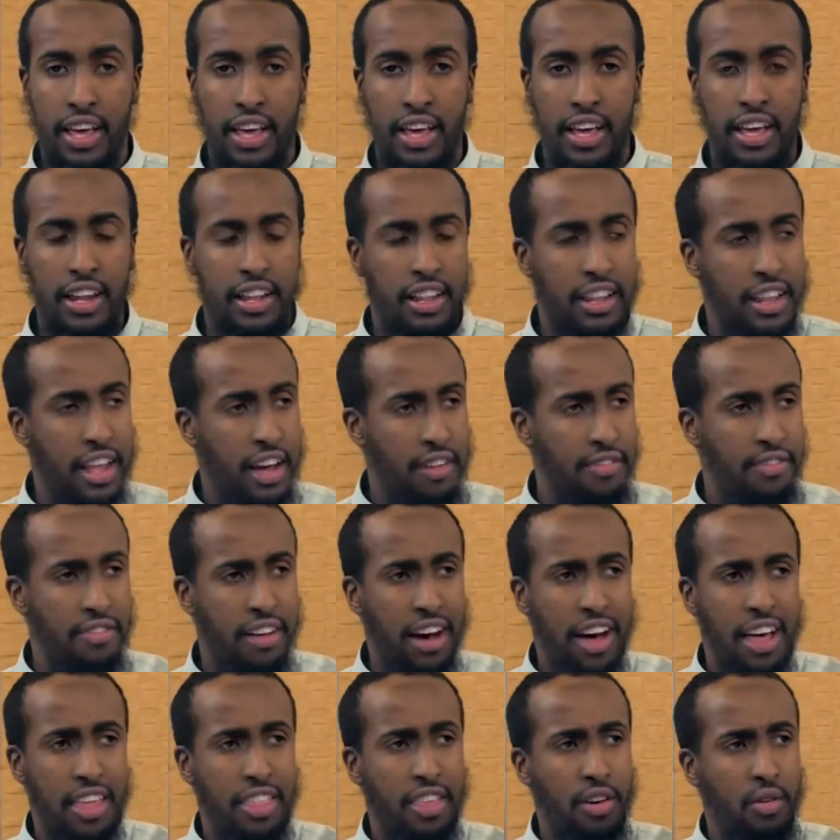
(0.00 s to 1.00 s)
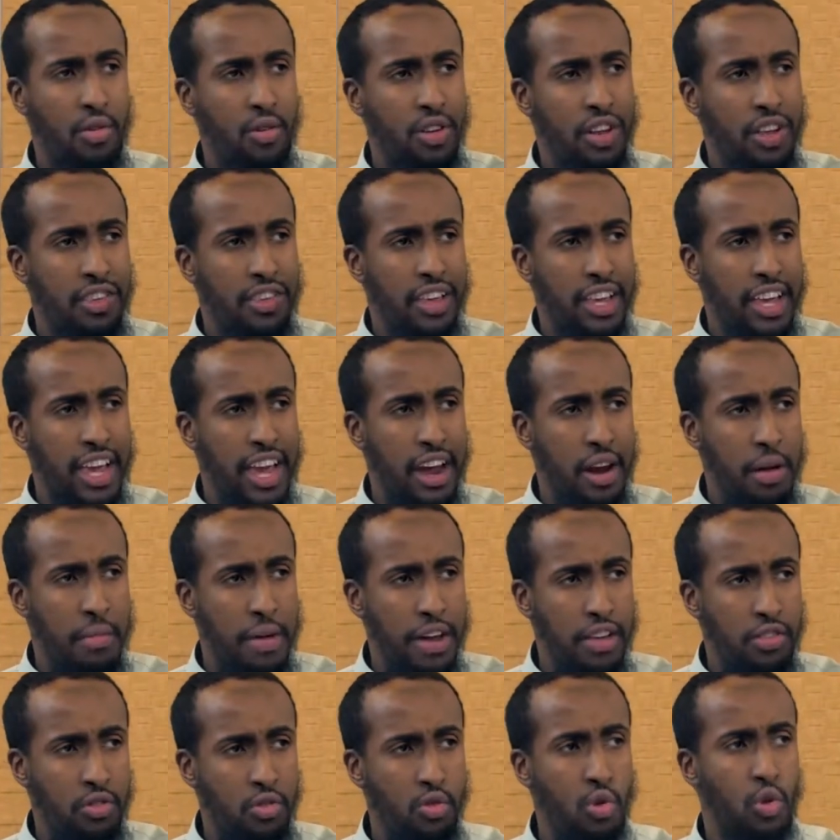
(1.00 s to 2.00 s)
He, a father who doesn't care
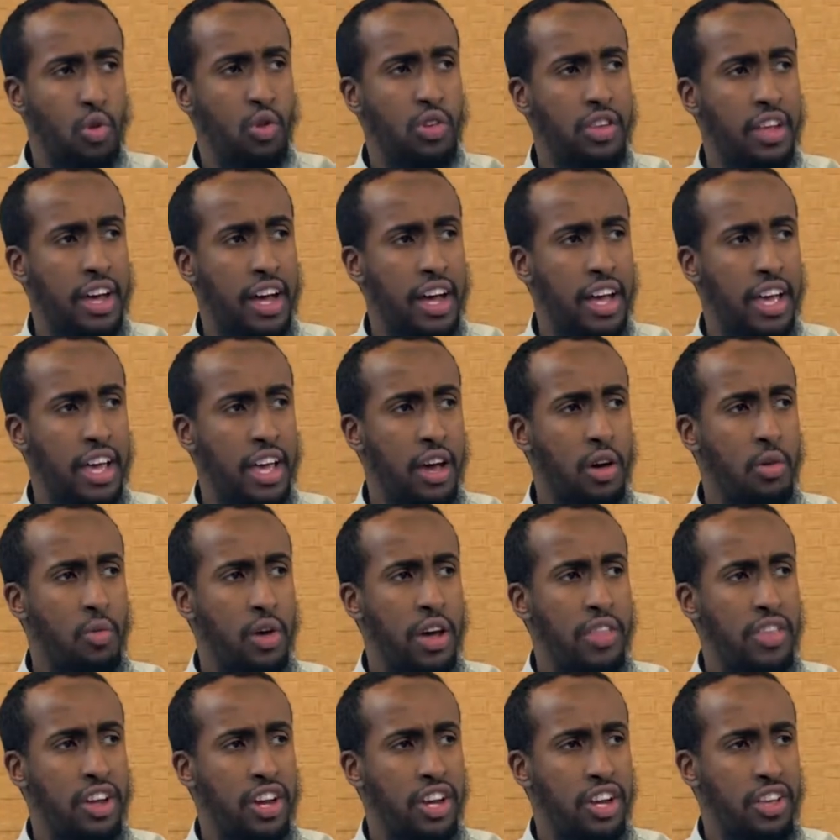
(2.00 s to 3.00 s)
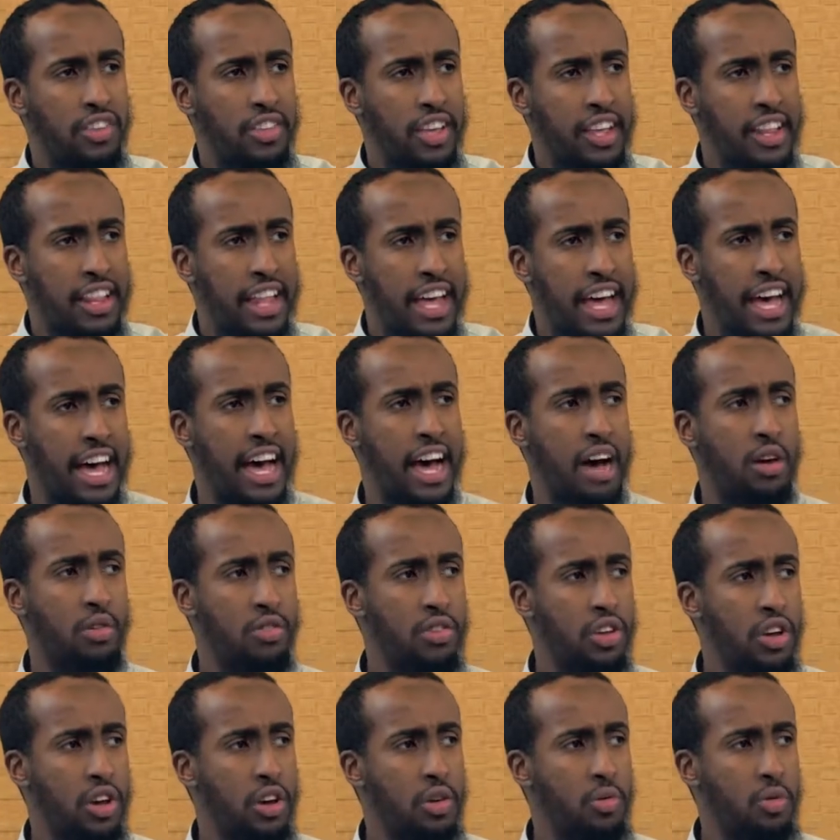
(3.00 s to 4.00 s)
about his daughter, whether she's in the house,
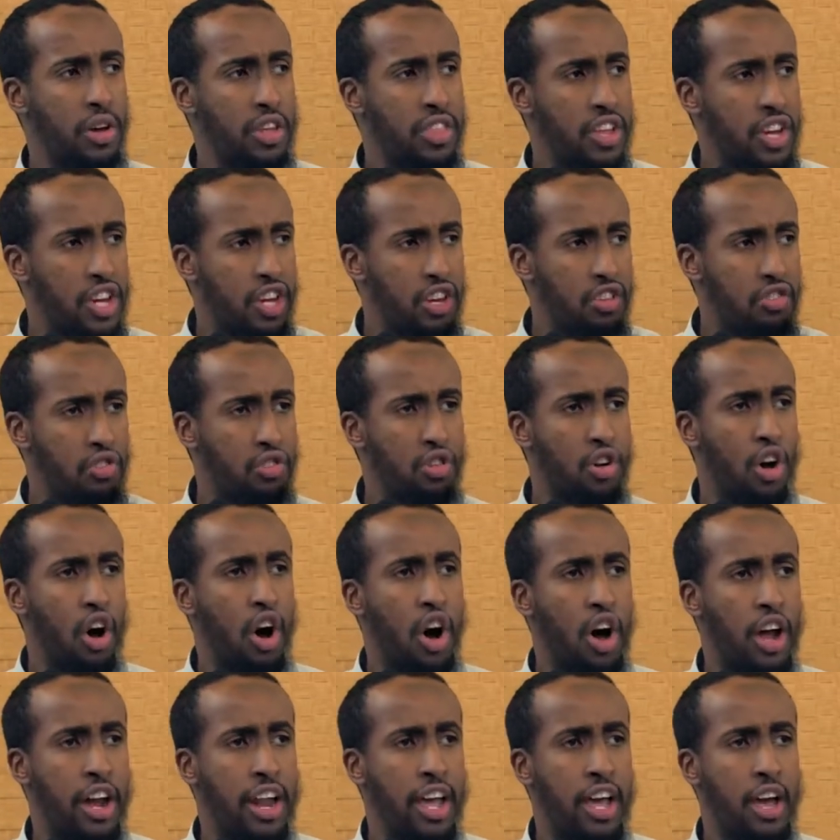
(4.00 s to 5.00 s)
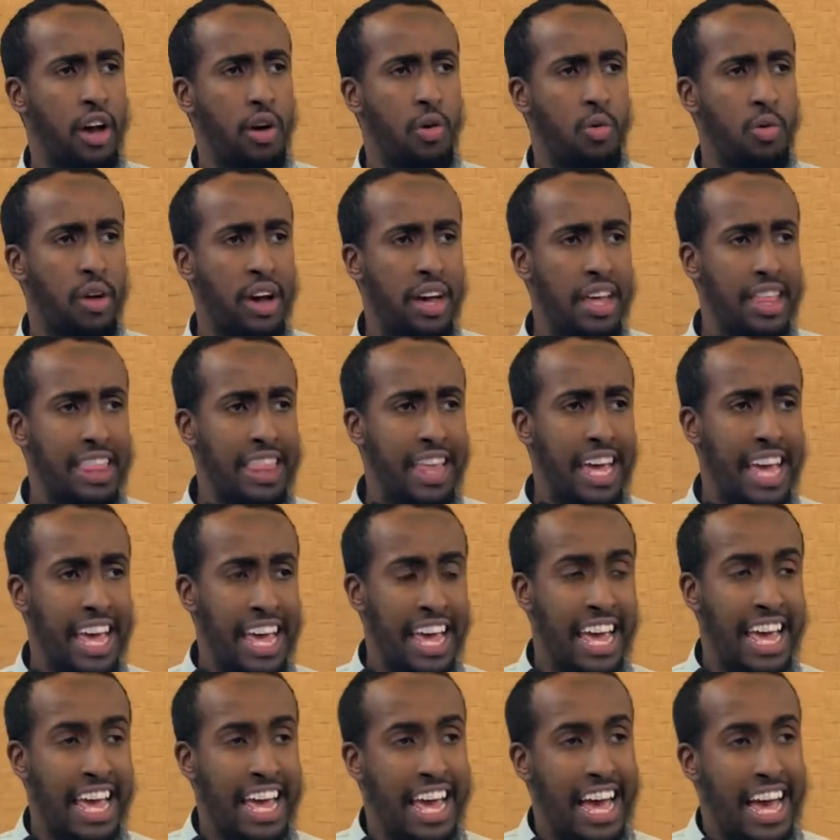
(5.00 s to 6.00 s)
whether she's gone, whether.
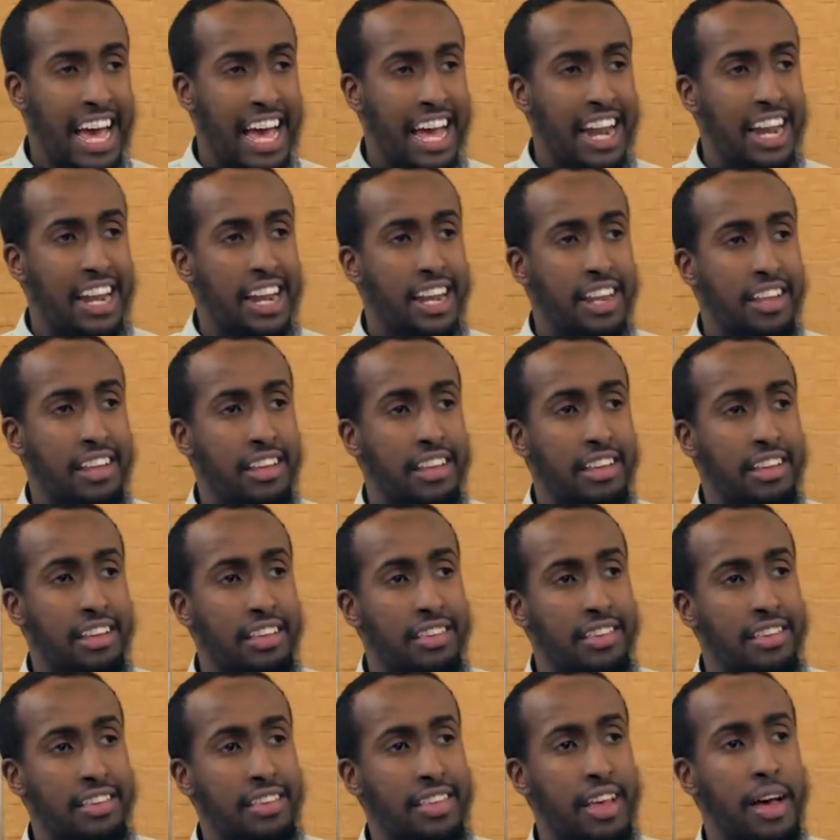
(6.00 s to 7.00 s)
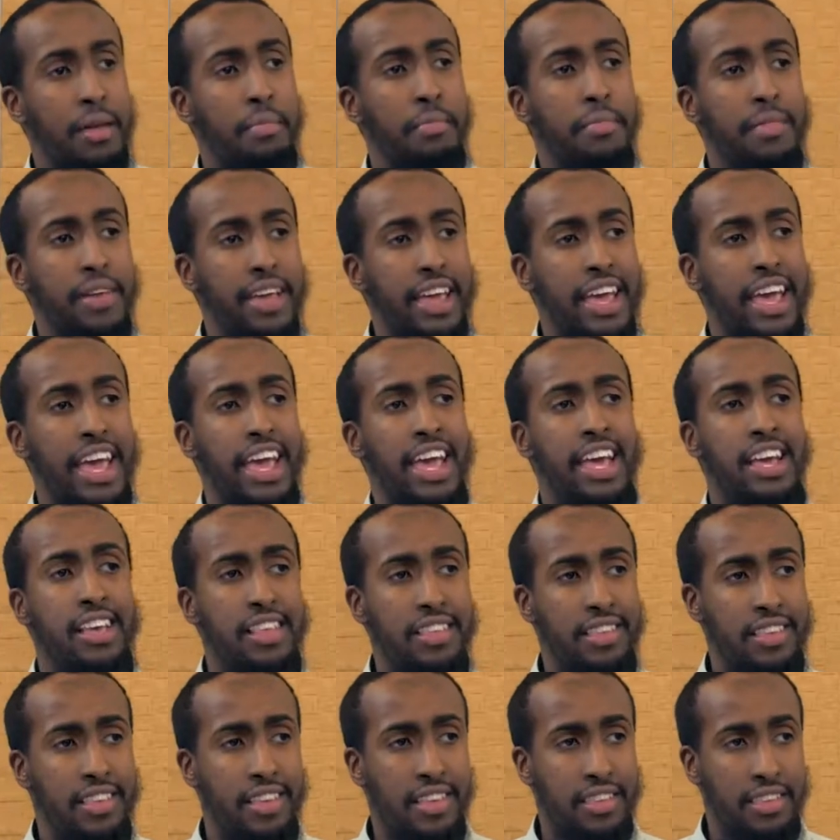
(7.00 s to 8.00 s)
And some
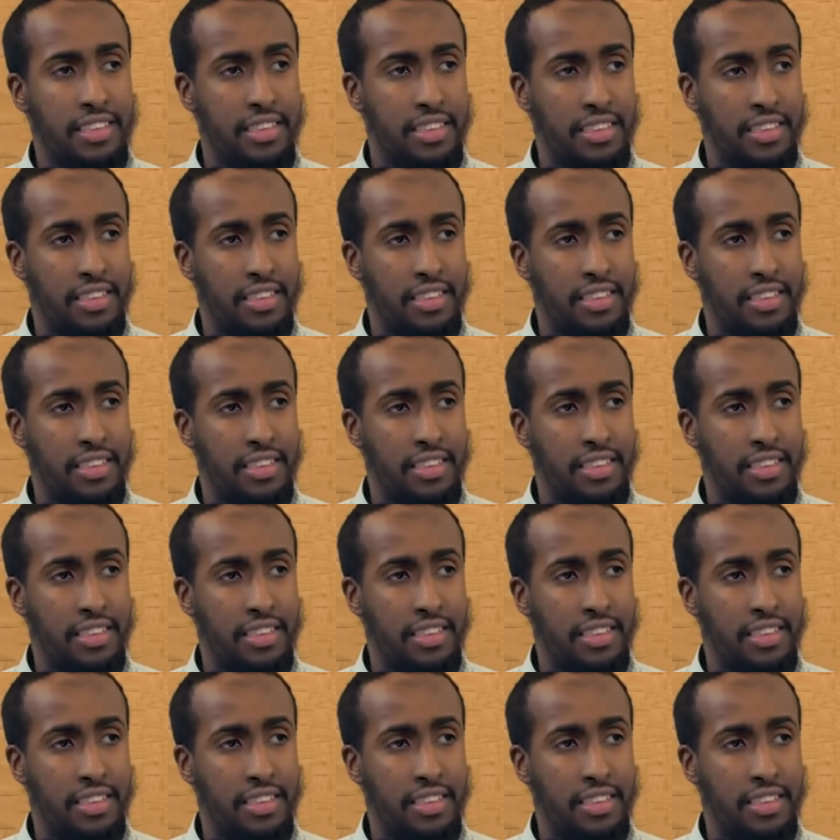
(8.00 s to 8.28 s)
cases,